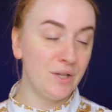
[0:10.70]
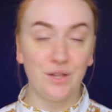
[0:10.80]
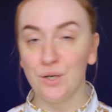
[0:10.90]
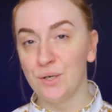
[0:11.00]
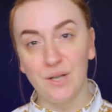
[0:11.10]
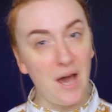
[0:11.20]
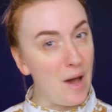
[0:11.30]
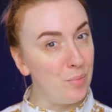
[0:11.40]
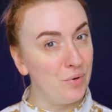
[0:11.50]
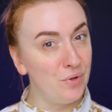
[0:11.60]
Good
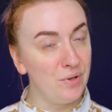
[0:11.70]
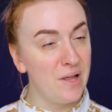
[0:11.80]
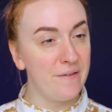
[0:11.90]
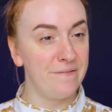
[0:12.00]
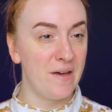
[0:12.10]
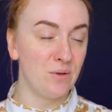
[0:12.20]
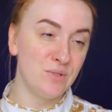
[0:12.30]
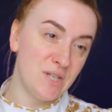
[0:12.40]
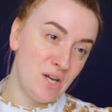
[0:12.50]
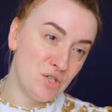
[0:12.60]
Apple
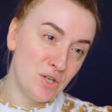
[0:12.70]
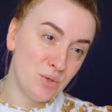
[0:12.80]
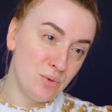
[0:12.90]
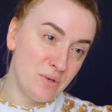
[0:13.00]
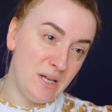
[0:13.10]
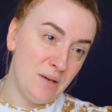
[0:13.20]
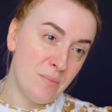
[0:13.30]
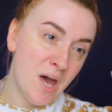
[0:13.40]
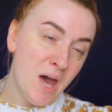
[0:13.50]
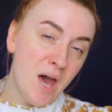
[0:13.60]
foundation
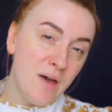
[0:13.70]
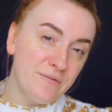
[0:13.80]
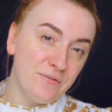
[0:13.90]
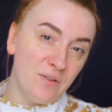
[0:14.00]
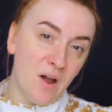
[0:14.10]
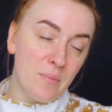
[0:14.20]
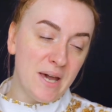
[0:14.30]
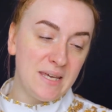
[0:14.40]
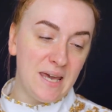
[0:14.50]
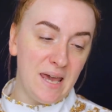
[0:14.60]
cream from
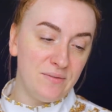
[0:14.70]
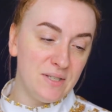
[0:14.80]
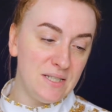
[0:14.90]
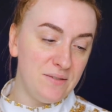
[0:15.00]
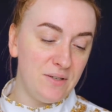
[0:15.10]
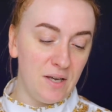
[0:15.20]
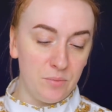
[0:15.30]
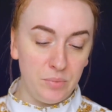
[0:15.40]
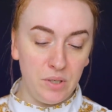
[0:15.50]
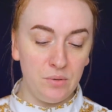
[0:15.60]
KVD
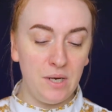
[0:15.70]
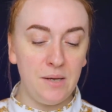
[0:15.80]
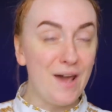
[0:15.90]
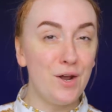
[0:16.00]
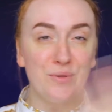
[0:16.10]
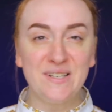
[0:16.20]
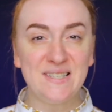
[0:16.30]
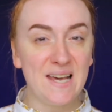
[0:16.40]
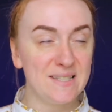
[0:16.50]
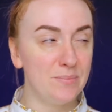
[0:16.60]
Vegan Beauty. I know
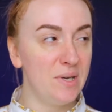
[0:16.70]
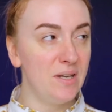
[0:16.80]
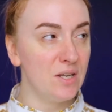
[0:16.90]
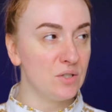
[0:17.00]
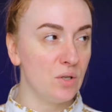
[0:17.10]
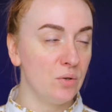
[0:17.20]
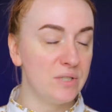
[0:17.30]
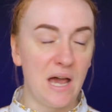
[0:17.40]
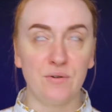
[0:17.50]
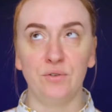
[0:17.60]
this has been
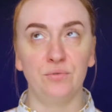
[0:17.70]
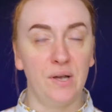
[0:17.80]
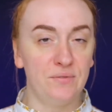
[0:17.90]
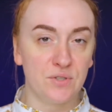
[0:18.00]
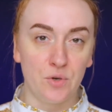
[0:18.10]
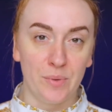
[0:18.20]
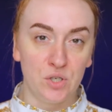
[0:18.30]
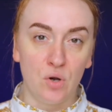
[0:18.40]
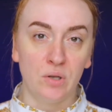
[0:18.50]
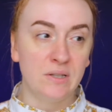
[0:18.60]
sold out and raved so
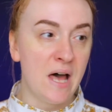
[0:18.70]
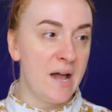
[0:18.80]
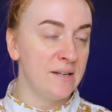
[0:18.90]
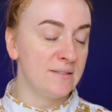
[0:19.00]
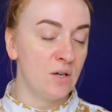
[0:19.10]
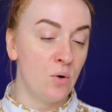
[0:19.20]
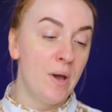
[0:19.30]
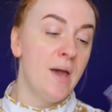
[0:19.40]
much online, so